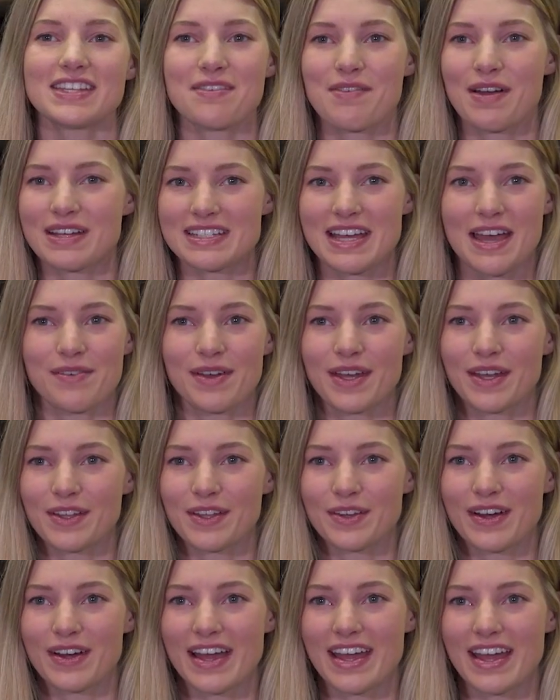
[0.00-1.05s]
My time
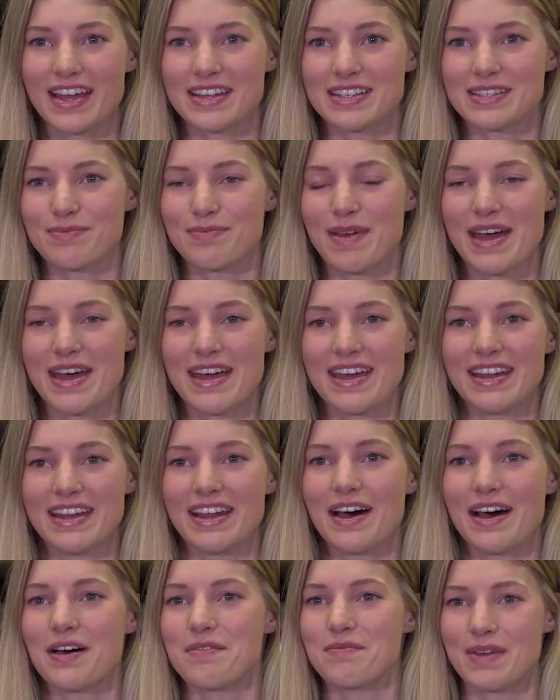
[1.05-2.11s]
at Illinois has
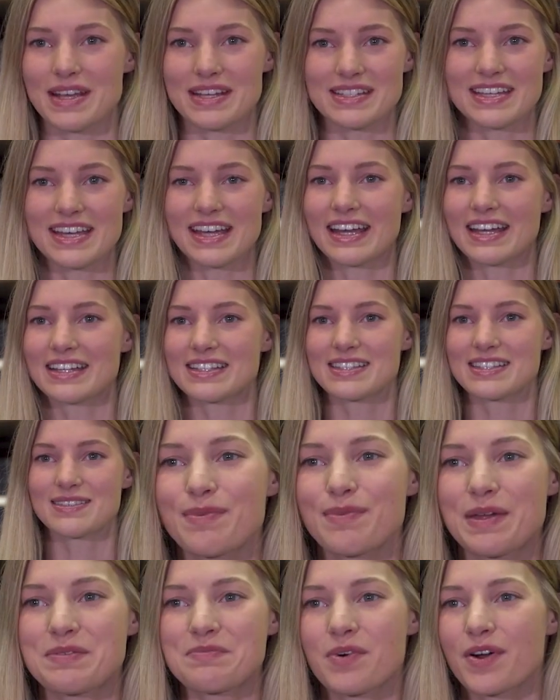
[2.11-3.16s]
been amazing.
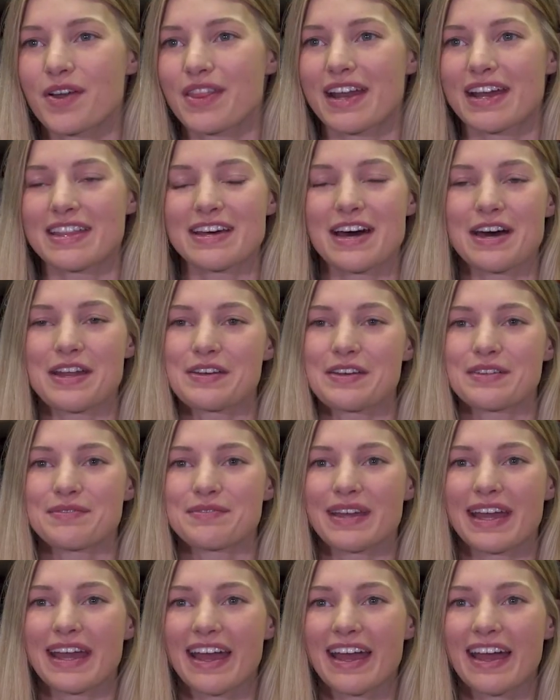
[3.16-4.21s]
It's been more than I thought it
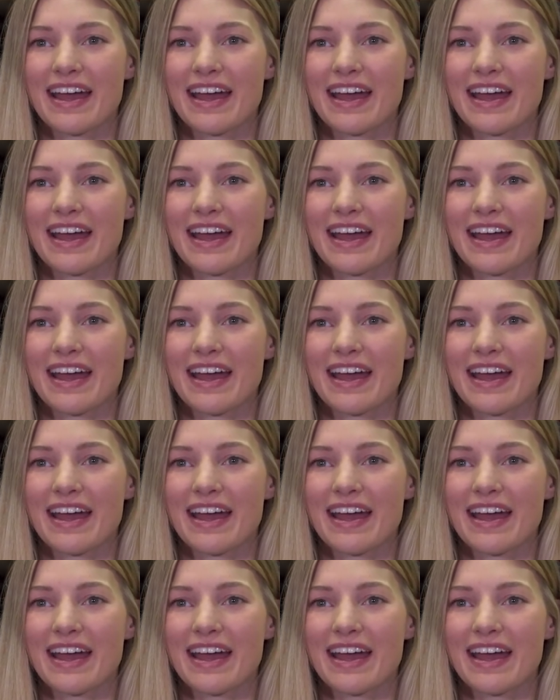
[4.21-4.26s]
would be.